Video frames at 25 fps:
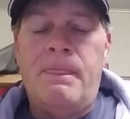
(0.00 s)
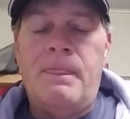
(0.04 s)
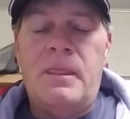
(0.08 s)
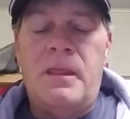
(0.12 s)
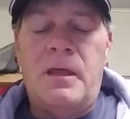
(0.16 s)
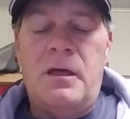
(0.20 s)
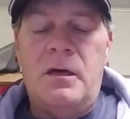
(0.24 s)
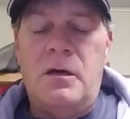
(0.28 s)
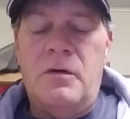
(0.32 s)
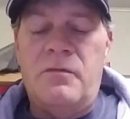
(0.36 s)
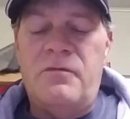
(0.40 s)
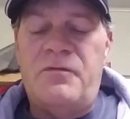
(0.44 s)

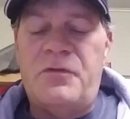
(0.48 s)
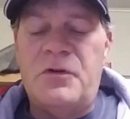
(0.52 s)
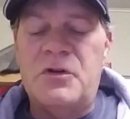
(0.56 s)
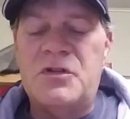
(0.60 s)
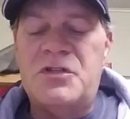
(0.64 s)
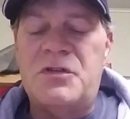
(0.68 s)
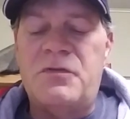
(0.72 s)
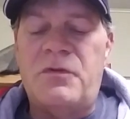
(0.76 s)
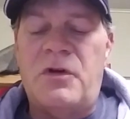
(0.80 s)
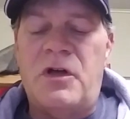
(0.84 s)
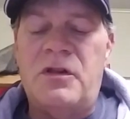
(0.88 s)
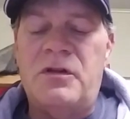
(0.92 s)

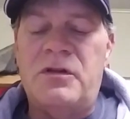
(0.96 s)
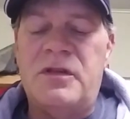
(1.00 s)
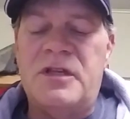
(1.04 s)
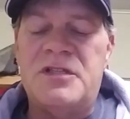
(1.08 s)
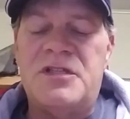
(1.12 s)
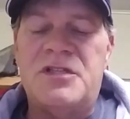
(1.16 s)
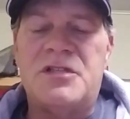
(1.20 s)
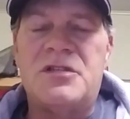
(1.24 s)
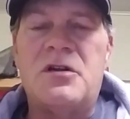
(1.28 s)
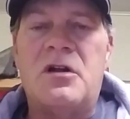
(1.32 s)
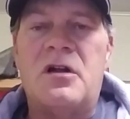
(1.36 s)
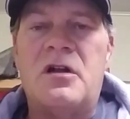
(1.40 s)
First of all,
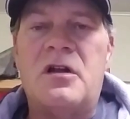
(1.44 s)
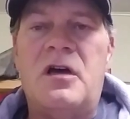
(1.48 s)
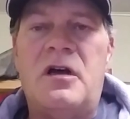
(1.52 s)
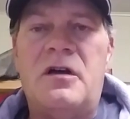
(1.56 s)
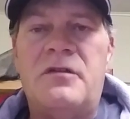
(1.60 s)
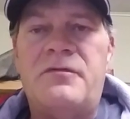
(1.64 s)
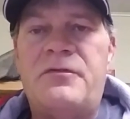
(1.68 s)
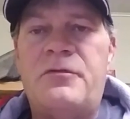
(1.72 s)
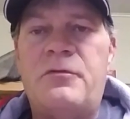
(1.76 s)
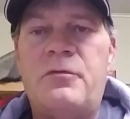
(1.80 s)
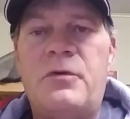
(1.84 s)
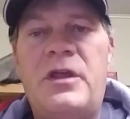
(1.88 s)
let's start
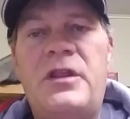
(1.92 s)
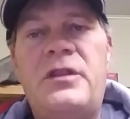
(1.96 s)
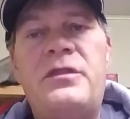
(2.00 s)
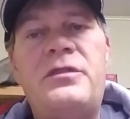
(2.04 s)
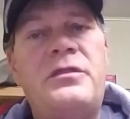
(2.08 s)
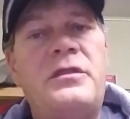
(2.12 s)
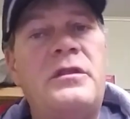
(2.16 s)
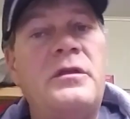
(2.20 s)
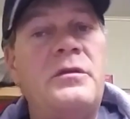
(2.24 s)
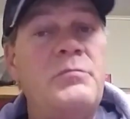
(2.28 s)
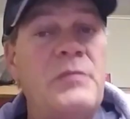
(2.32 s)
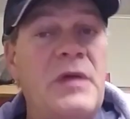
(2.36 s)
off
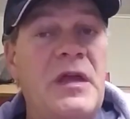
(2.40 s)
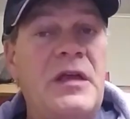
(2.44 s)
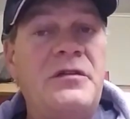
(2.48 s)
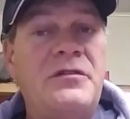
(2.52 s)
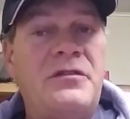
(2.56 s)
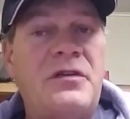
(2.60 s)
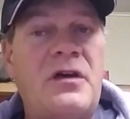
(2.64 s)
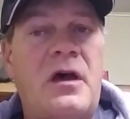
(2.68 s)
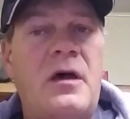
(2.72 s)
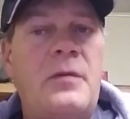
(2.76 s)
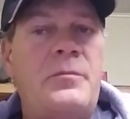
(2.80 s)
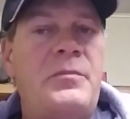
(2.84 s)
with the main
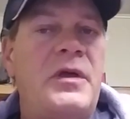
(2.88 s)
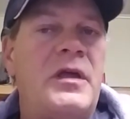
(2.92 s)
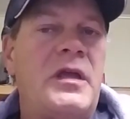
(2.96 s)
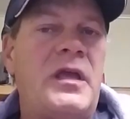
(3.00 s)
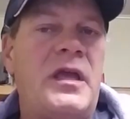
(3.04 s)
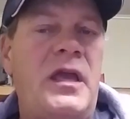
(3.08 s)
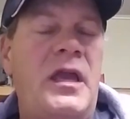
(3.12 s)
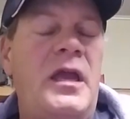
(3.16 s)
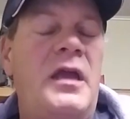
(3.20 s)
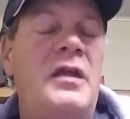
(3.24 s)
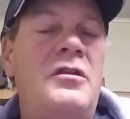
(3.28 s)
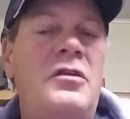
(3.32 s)
topic.
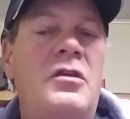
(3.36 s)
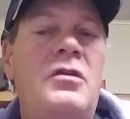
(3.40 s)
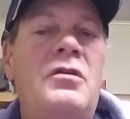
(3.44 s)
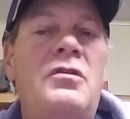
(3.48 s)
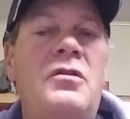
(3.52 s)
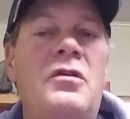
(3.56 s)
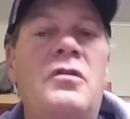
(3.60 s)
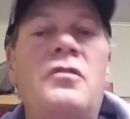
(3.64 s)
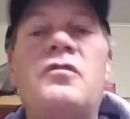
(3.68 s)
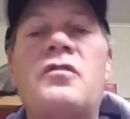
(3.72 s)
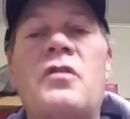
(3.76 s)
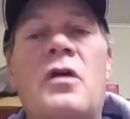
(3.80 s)
Can you
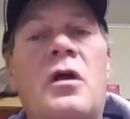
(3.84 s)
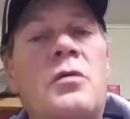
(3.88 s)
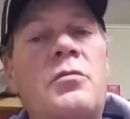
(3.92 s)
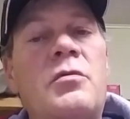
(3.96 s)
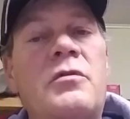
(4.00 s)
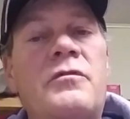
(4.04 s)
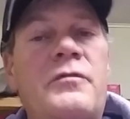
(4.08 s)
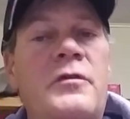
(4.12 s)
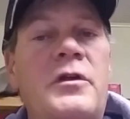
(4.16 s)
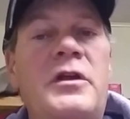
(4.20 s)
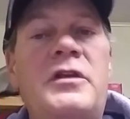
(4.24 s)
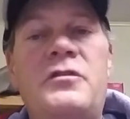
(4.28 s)
use
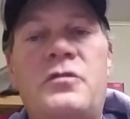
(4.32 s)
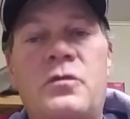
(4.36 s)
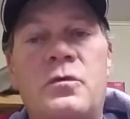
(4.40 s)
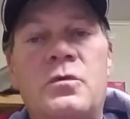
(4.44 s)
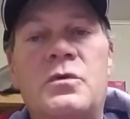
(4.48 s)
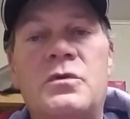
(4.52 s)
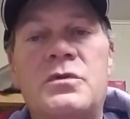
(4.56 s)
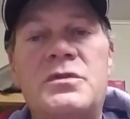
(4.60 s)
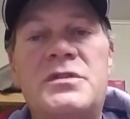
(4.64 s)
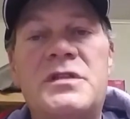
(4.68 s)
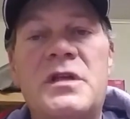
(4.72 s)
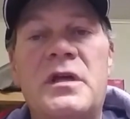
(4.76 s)
Harbor Freight
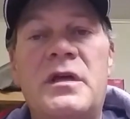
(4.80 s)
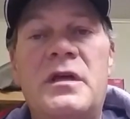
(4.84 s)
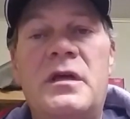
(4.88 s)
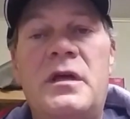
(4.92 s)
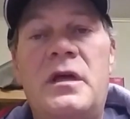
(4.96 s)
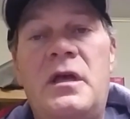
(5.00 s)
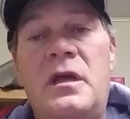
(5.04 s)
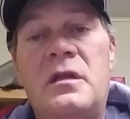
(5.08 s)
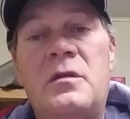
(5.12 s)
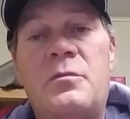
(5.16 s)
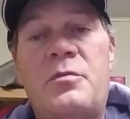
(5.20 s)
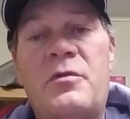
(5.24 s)
tools
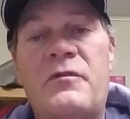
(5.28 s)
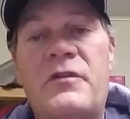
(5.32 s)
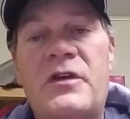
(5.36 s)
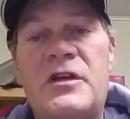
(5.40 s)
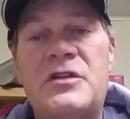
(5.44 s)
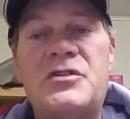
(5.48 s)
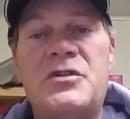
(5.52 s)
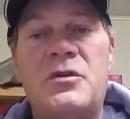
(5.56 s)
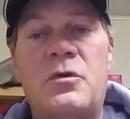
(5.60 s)
in the professional